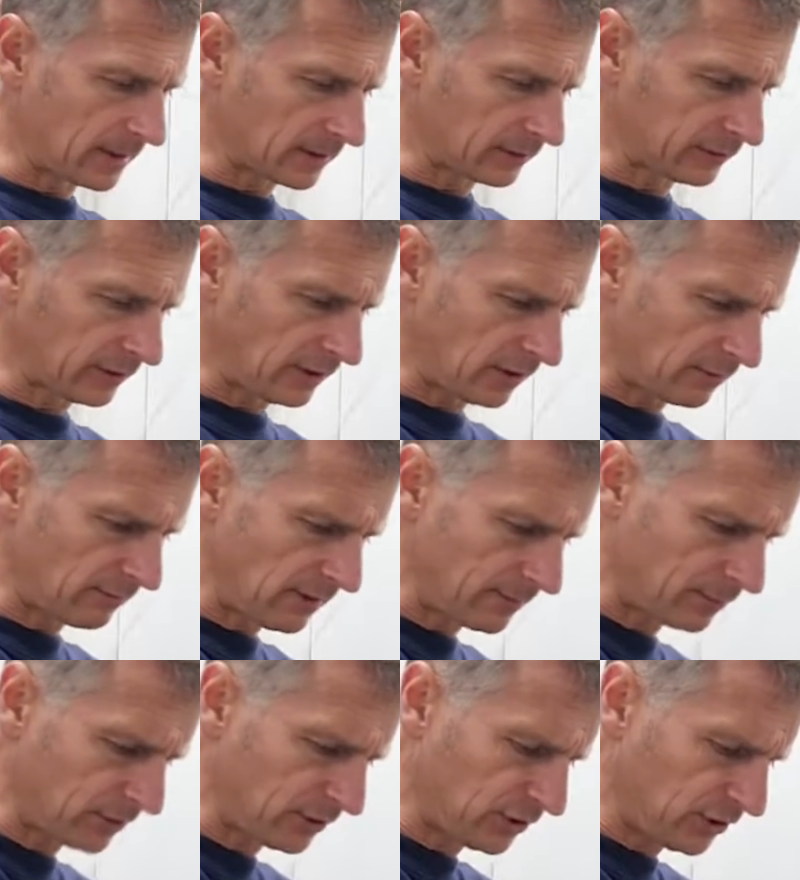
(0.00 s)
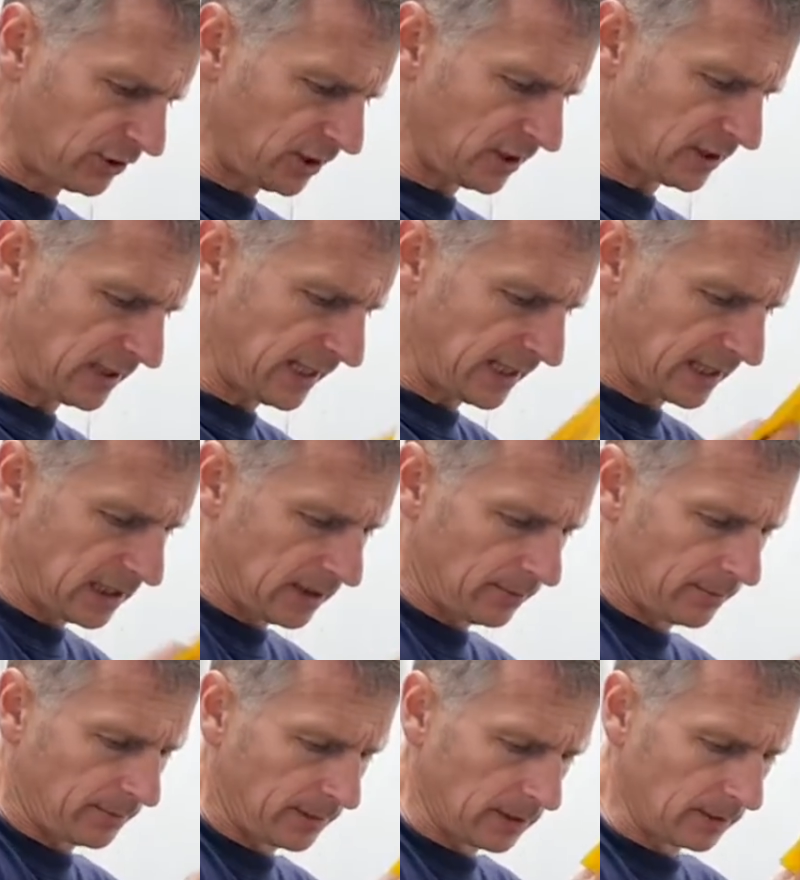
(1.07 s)
because our rubber is just hanging up a
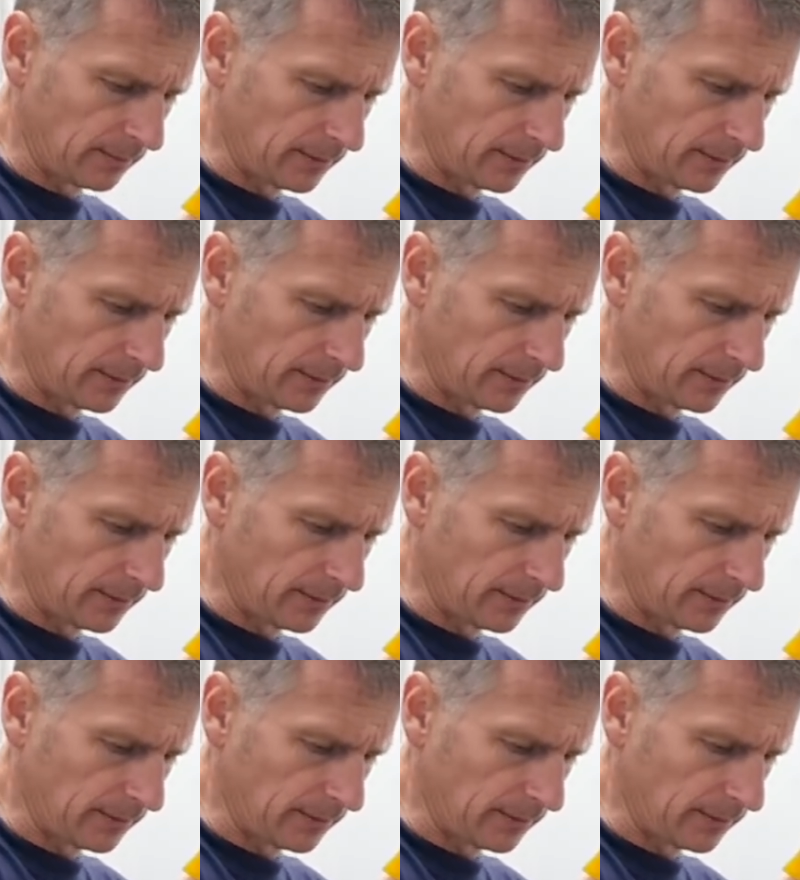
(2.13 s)
bit.